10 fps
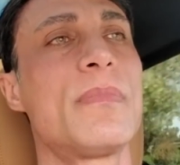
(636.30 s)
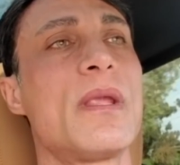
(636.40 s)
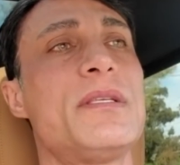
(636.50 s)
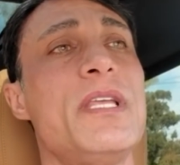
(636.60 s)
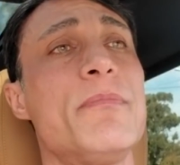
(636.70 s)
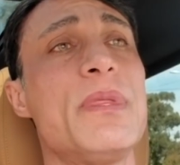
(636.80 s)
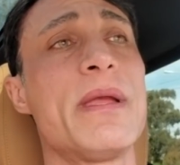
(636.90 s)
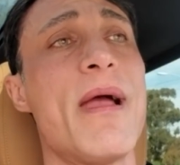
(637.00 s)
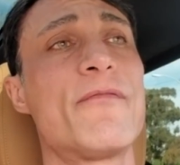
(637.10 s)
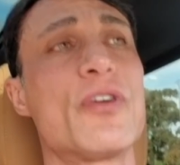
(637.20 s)
Same
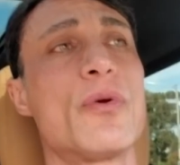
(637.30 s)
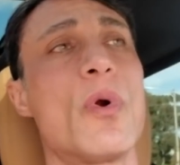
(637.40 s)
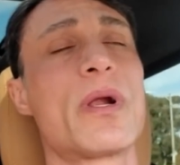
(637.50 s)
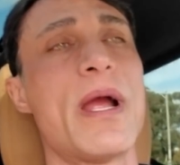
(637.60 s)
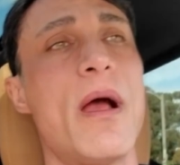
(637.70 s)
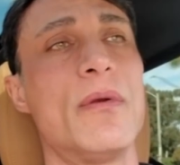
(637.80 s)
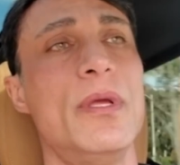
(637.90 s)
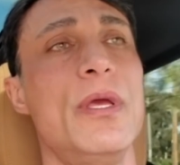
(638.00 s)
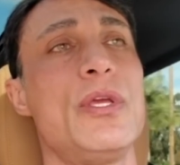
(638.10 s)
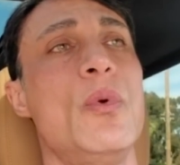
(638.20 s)
thing after the workout.
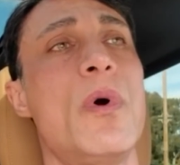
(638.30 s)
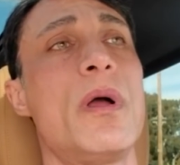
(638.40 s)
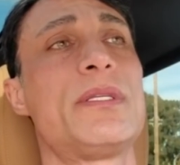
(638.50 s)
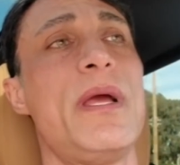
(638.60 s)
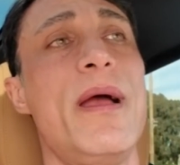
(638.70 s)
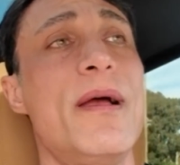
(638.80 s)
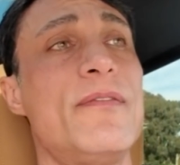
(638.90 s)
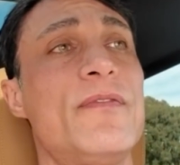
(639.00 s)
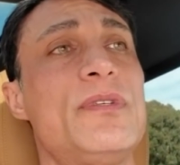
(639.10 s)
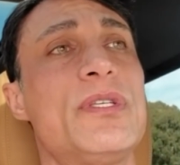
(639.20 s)
You want to
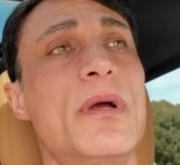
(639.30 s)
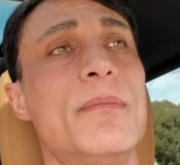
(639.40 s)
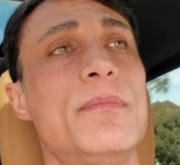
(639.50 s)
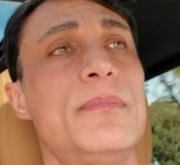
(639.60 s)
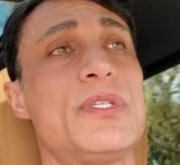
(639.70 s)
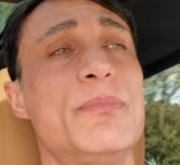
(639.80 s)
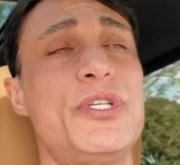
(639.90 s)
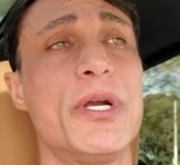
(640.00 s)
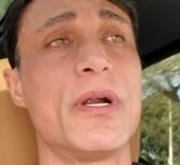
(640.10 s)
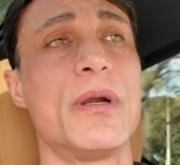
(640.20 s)
have some, some
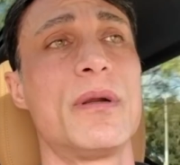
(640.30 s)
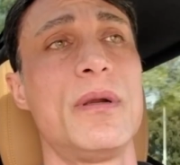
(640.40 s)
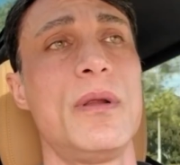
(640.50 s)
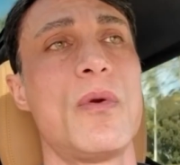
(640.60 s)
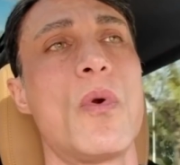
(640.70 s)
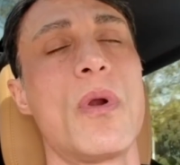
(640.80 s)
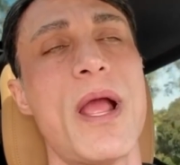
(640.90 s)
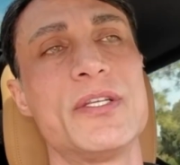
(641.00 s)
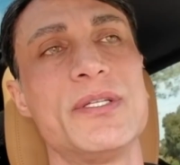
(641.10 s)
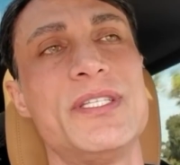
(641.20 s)
sugar, or
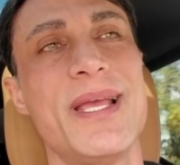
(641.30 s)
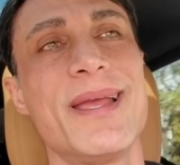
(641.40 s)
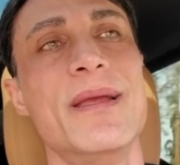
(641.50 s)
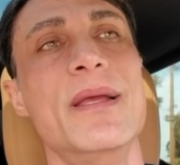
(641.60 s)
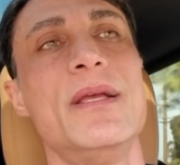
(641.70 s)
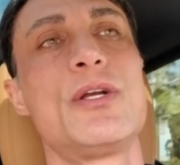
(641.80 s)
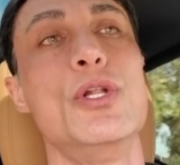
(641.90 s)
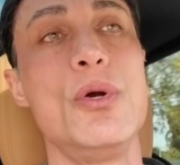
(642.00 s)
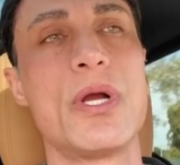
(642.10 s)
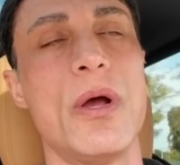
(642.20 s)
I should say
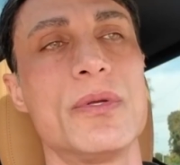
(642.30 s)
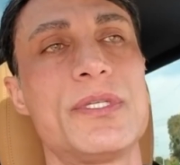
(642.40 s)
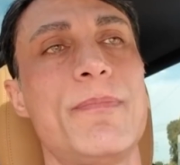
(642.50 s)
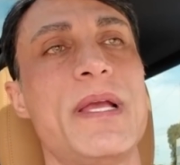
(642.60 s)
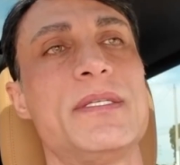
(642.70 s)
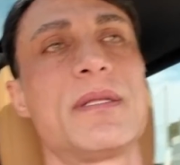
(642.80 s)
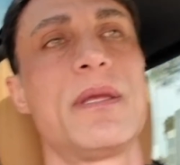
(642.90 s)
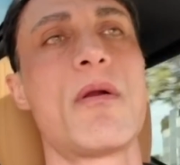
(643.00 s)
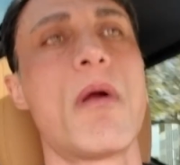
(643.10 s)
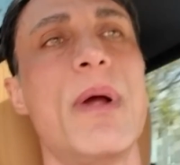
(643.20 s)
glucose, basically
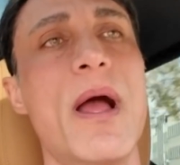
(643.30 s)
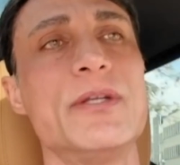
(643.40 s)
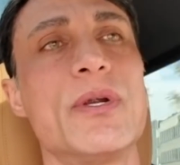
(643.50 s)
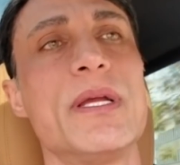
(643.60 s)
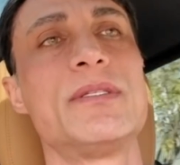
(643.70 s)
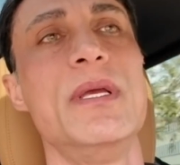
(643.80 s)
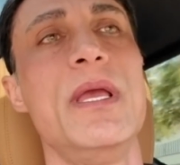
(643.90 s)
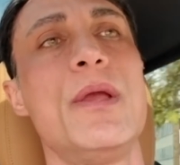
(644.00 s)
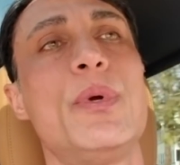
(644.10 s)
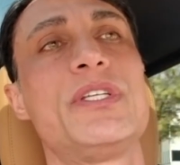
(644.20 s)
carbohydrates,
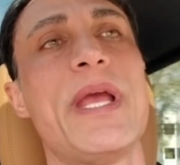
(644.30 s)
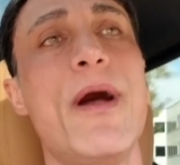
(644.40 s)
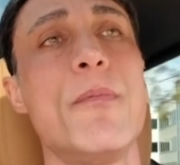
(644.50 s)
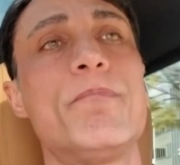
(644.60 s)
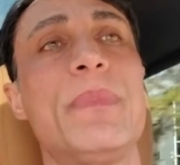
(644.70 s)
which help